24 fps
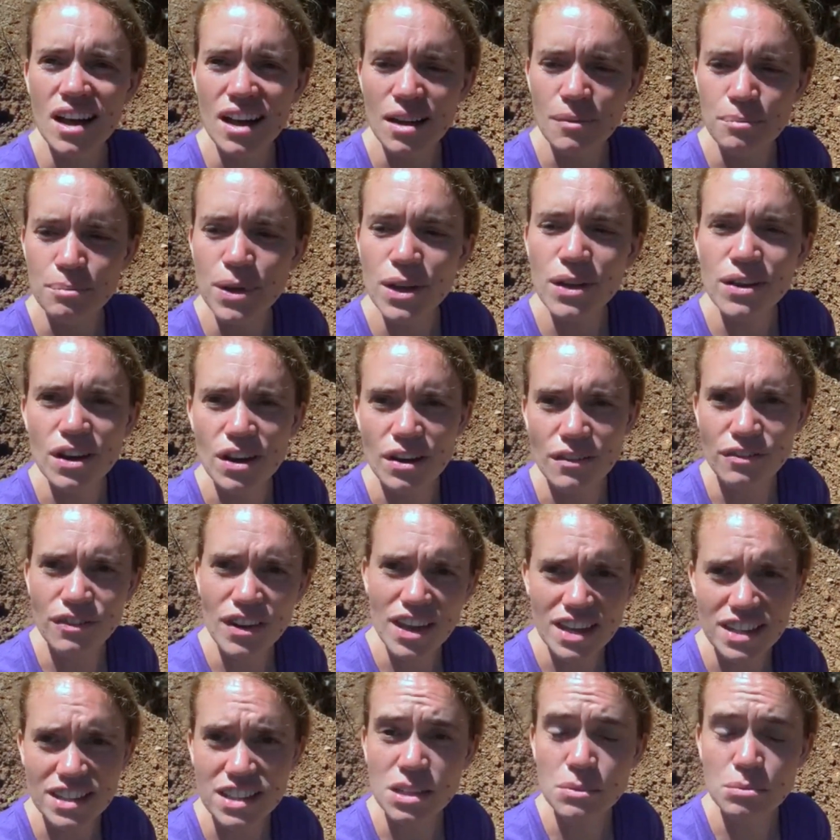build our
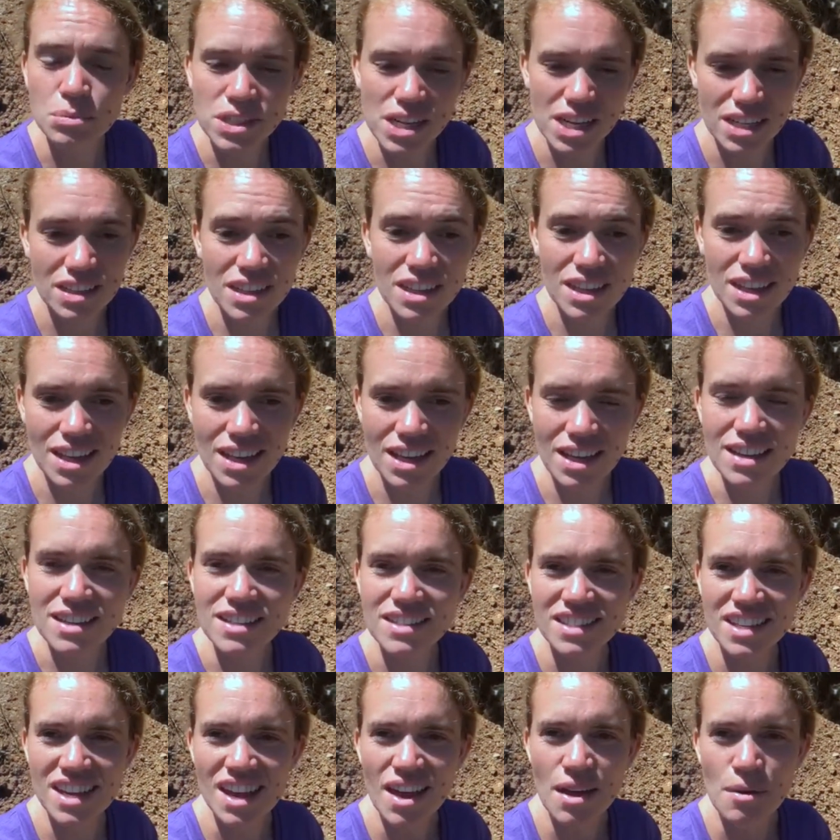fence to protect the
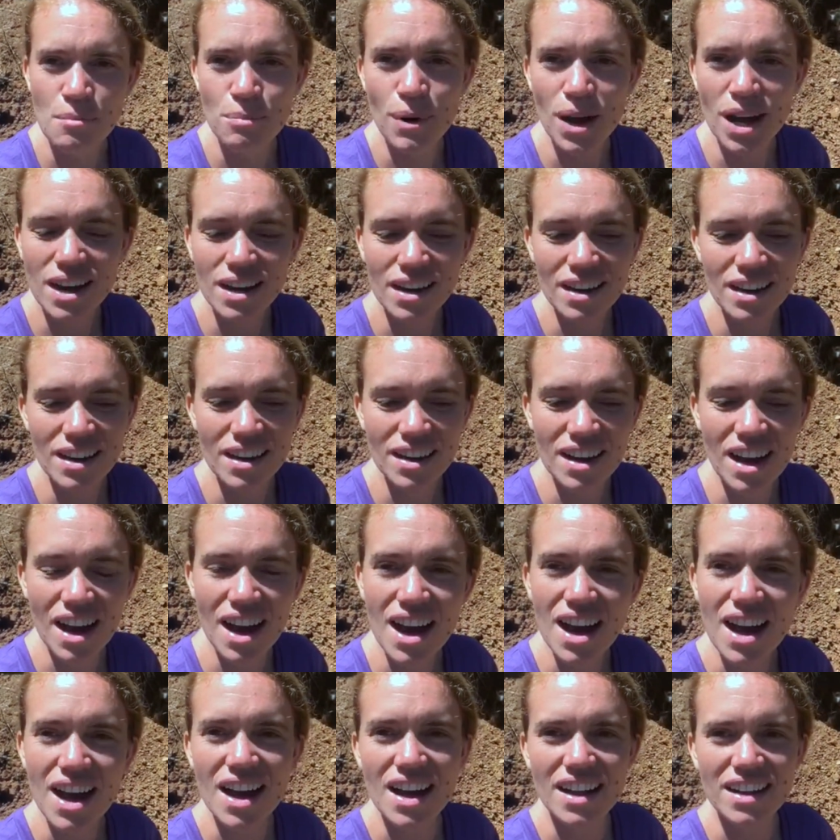kids. But
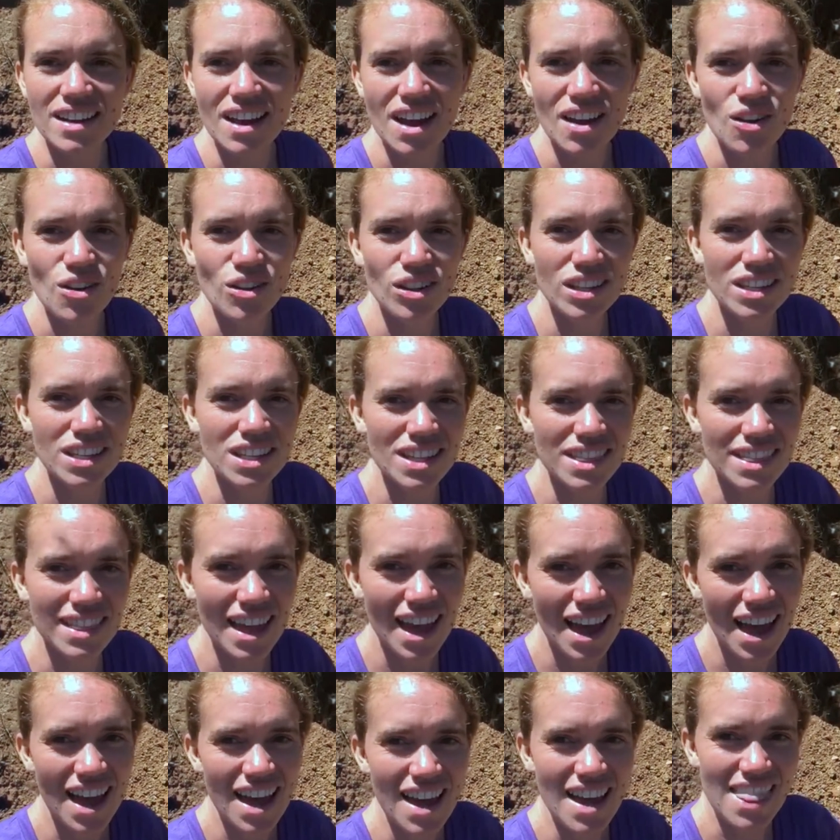God not only did
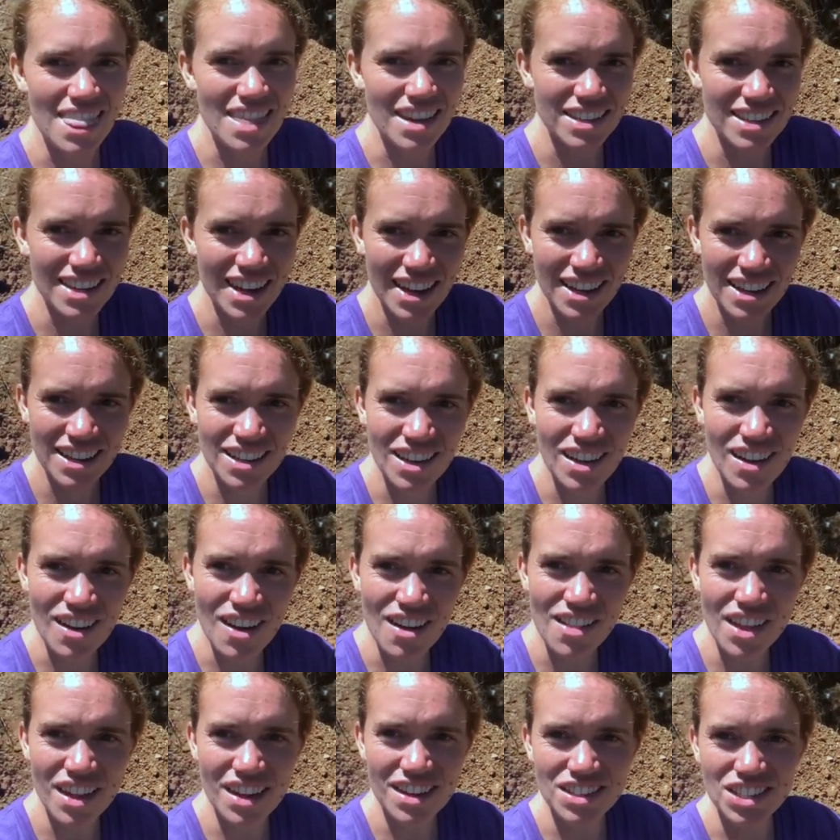that and the dining hall
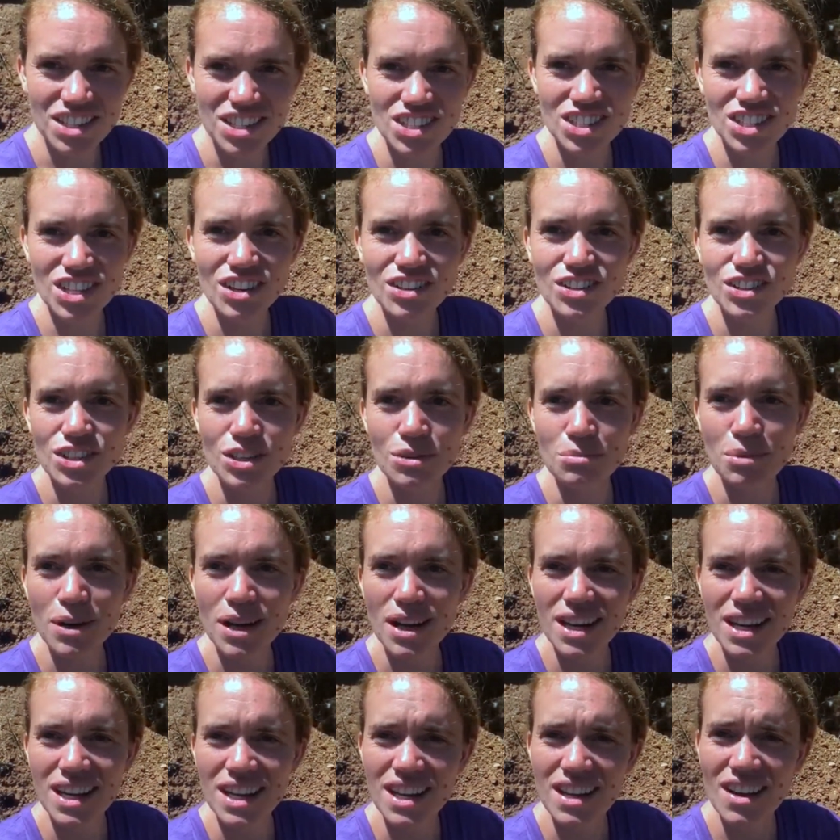that I just showed you, but
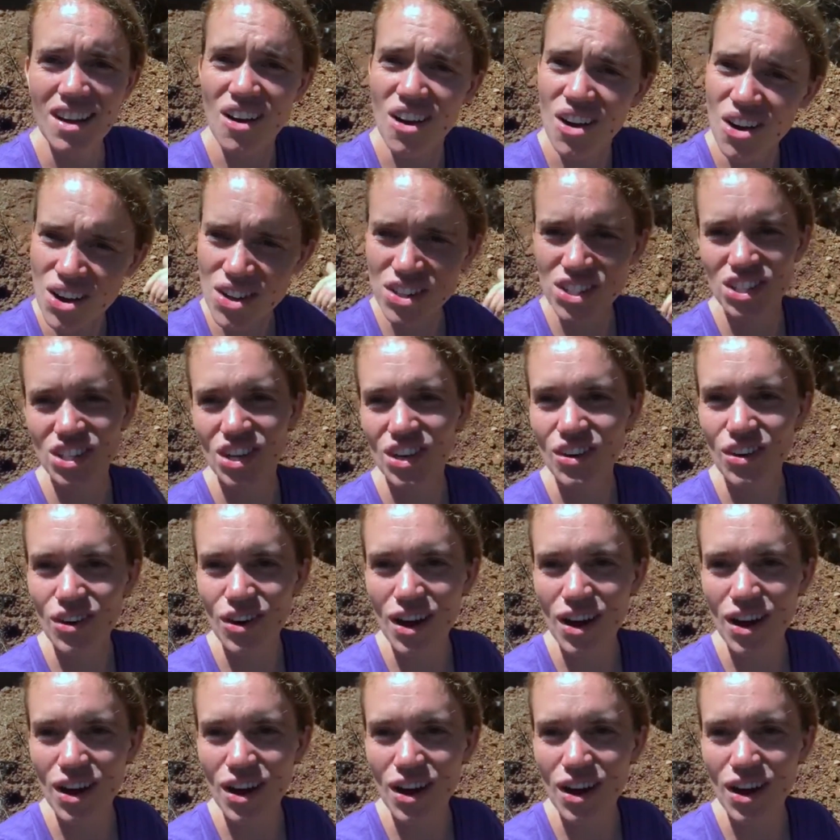he also